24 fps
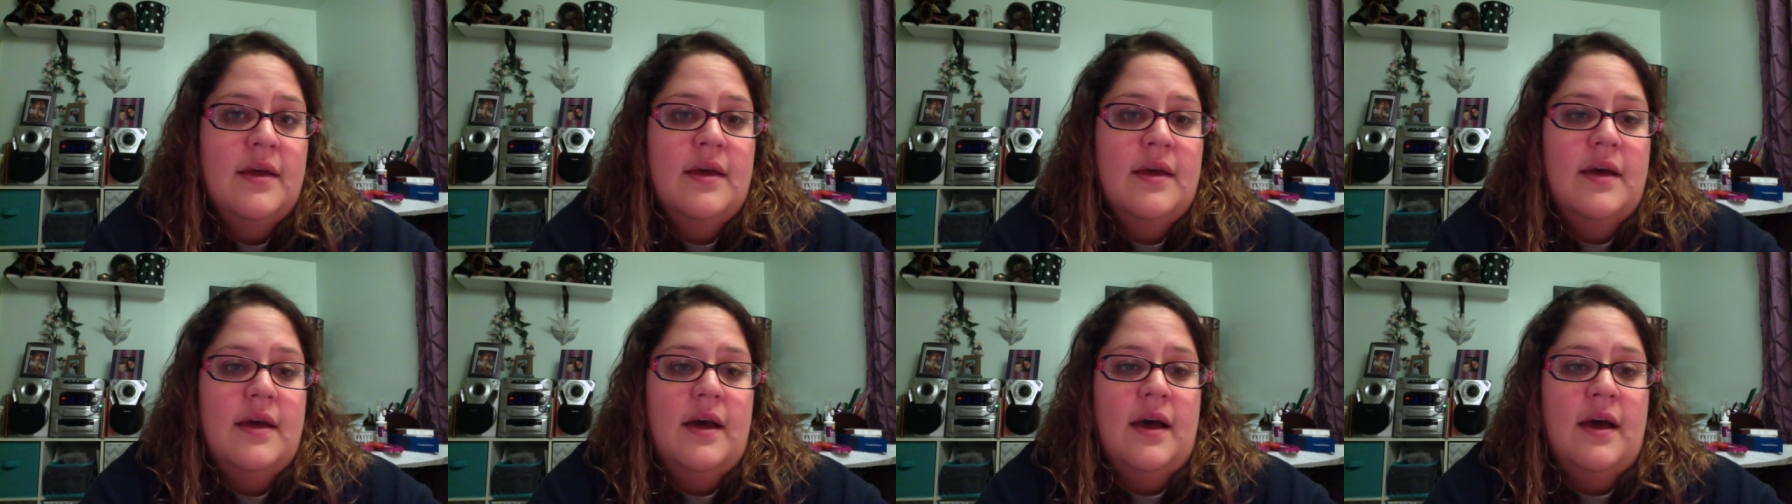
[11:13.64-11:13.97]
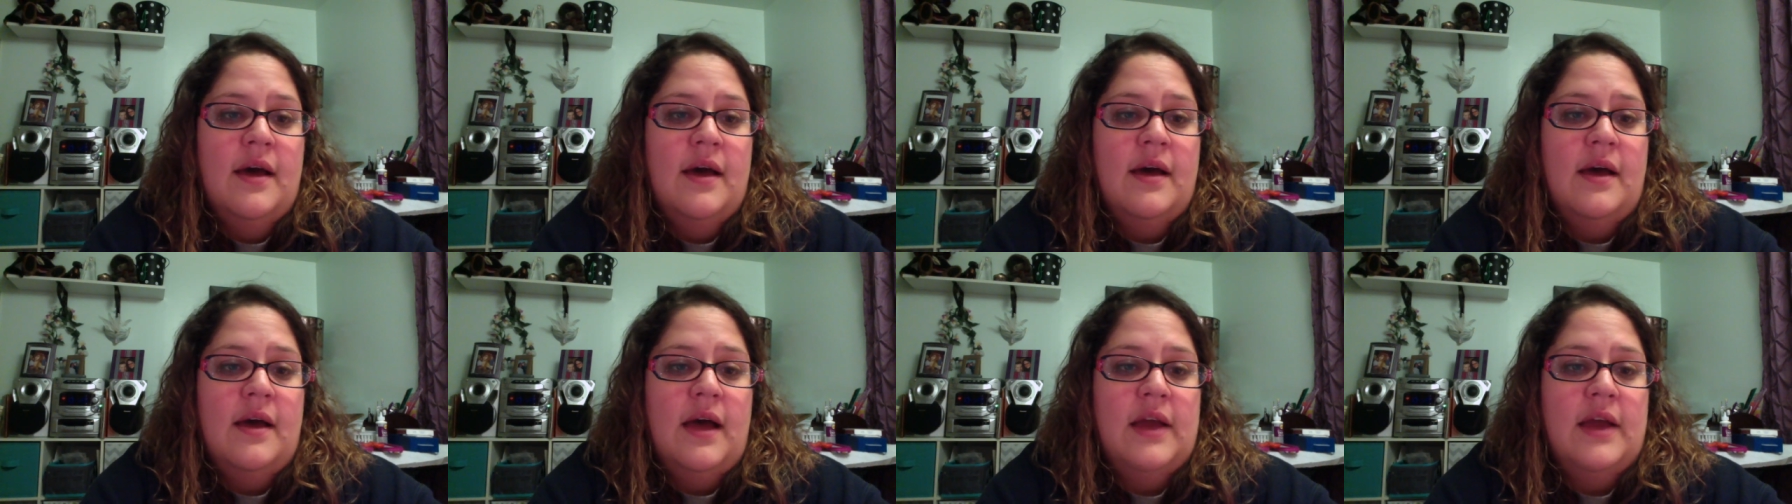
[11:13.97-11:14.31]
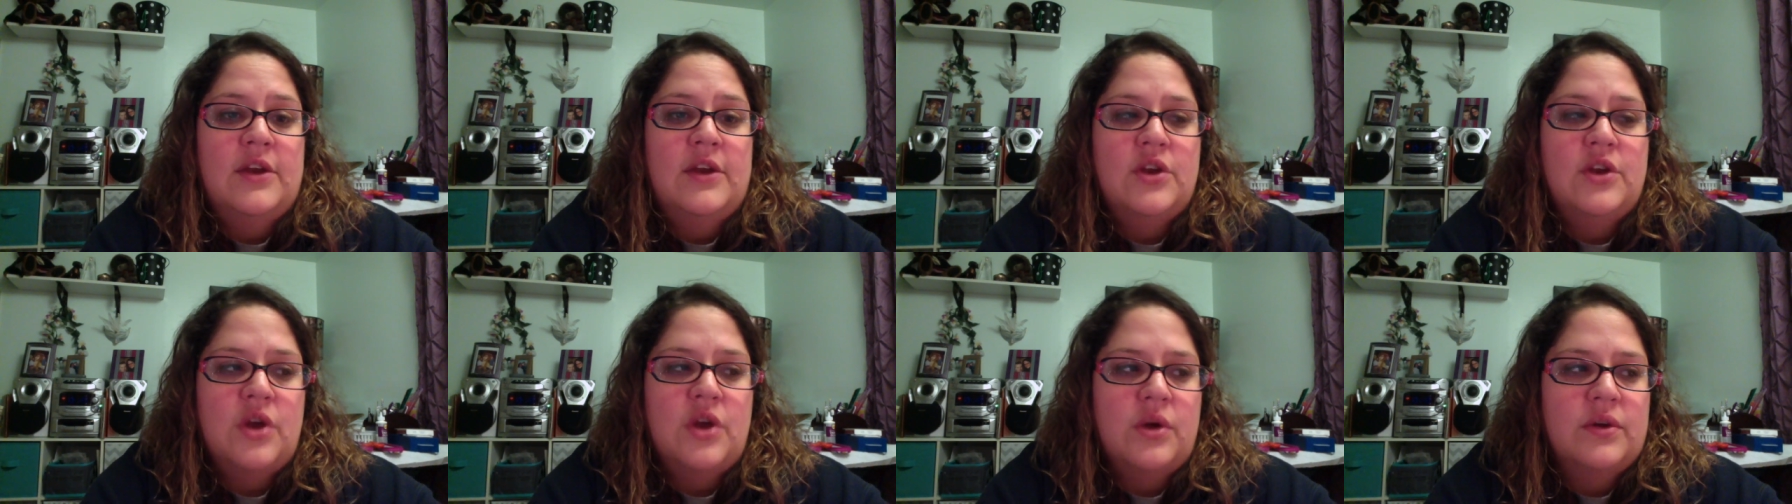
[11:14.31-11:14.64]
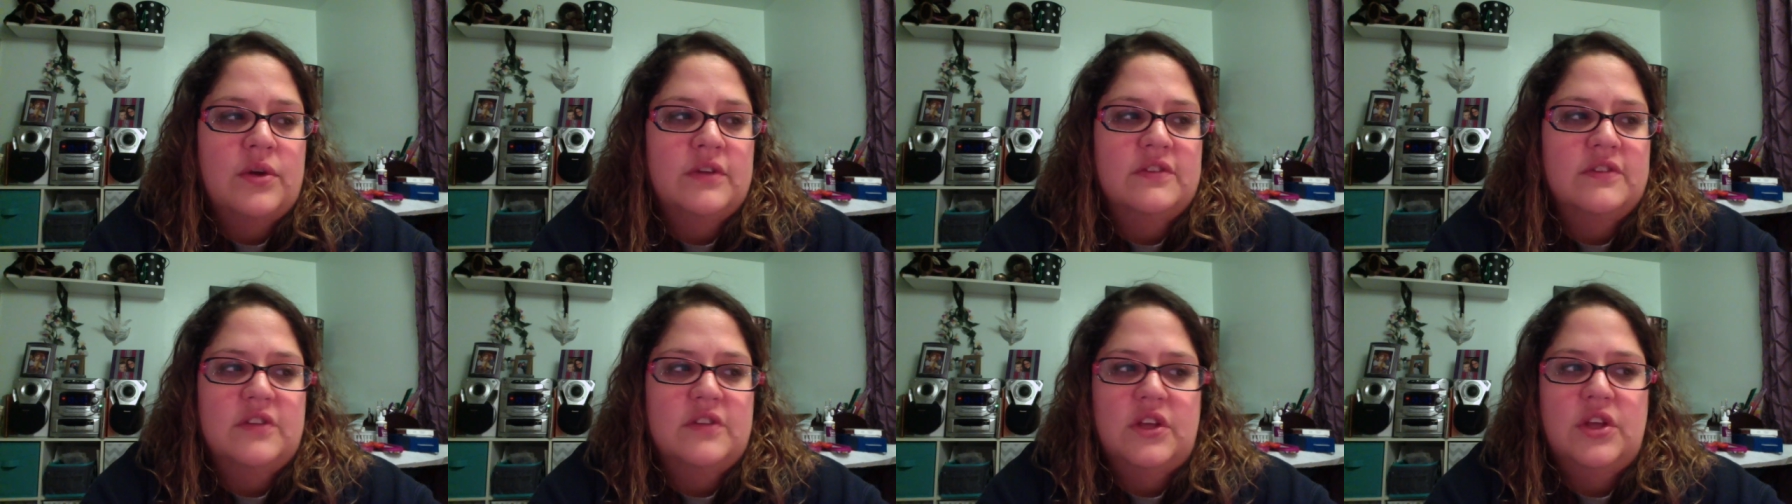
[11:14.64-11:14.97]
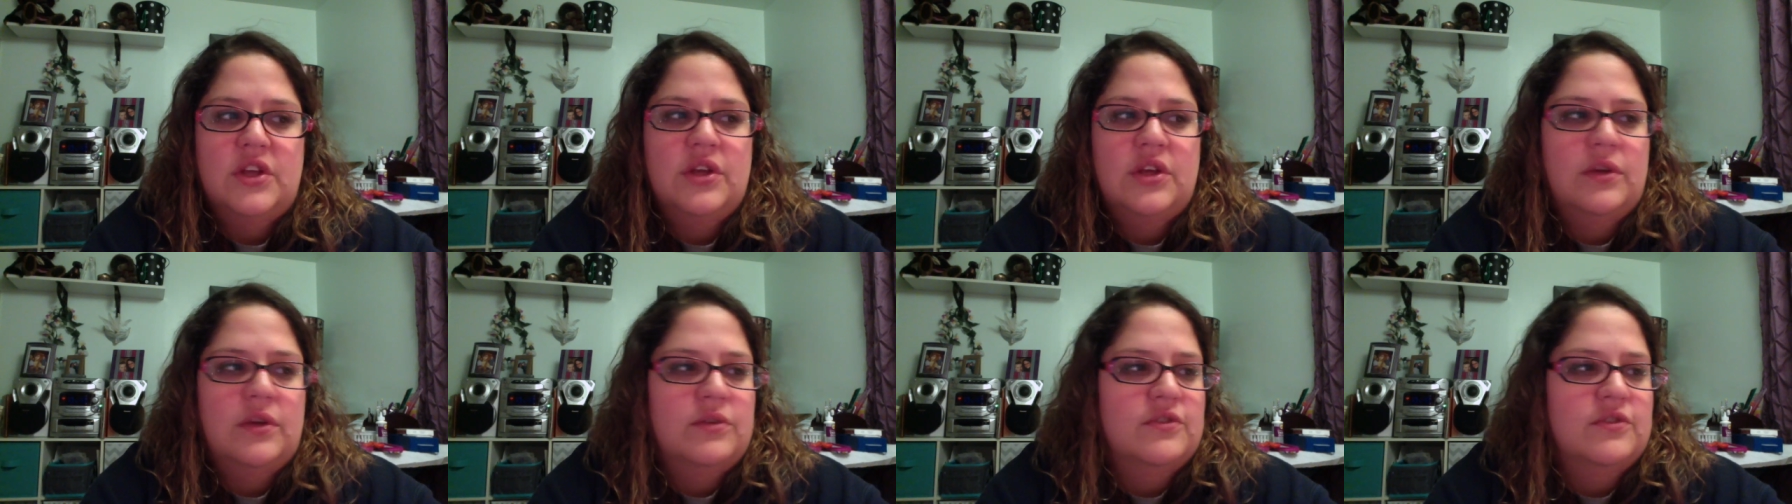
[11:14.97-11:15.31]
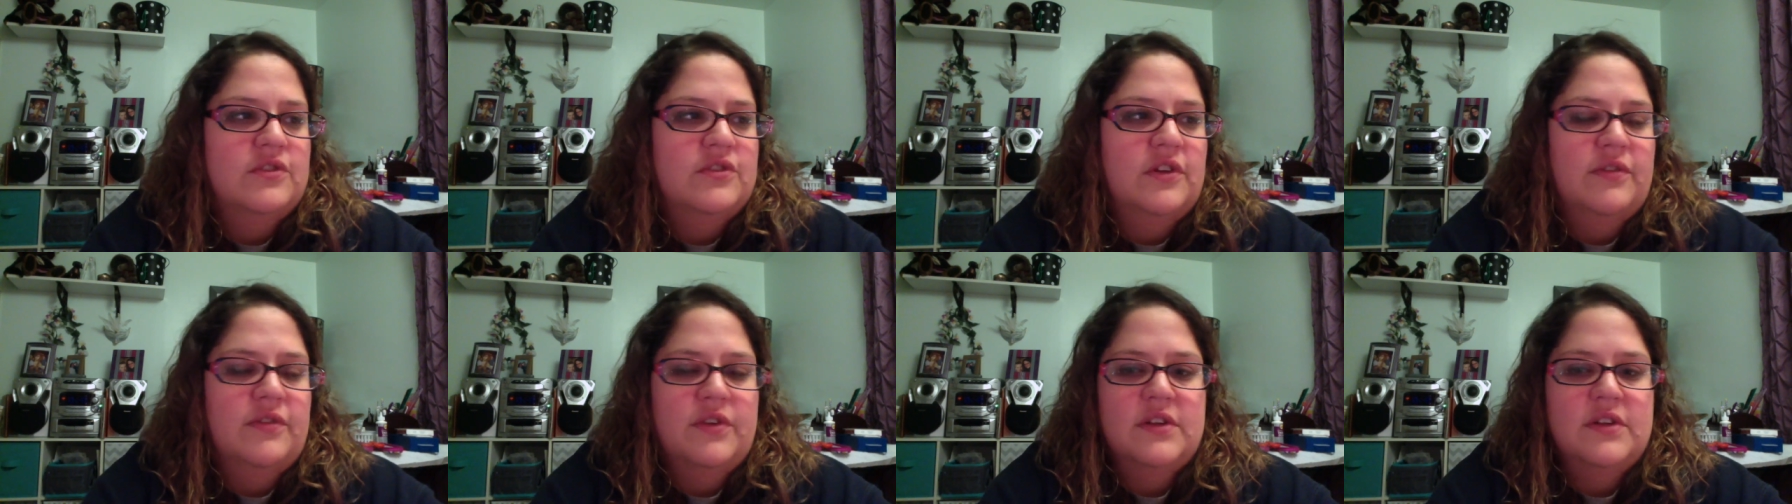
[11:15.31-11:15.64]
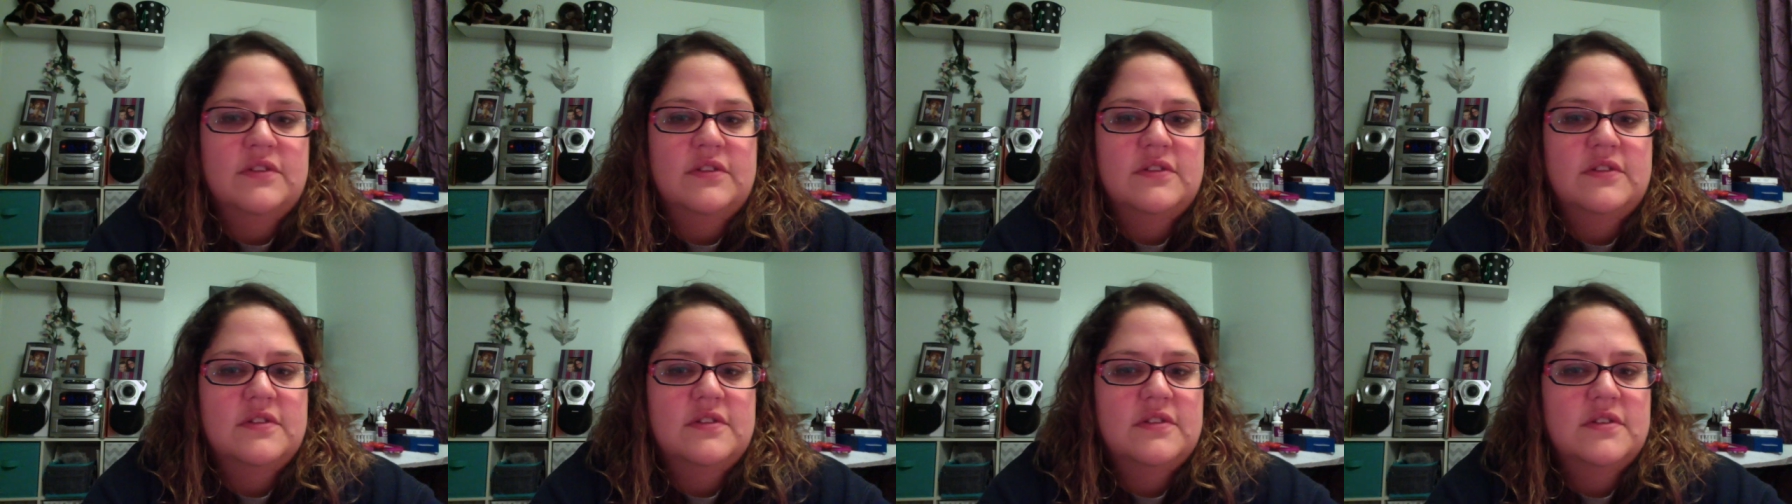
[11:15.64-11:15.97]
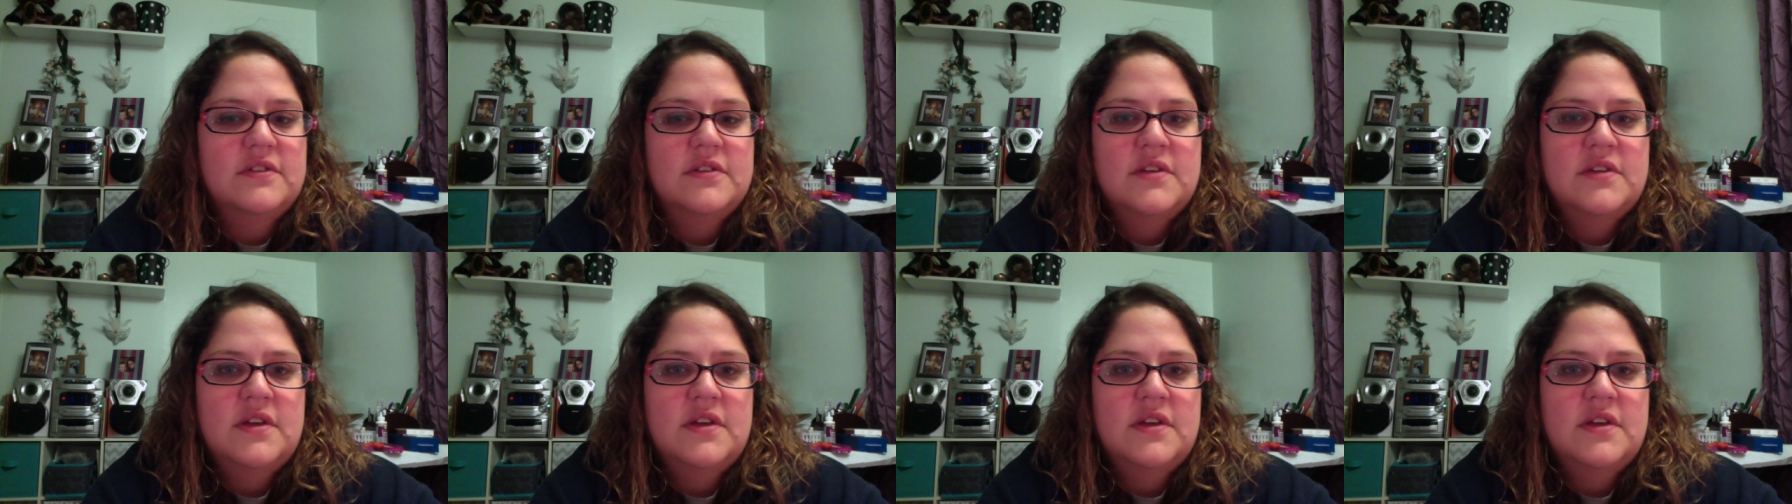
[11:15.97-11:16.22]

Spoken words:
I notice a huge difference.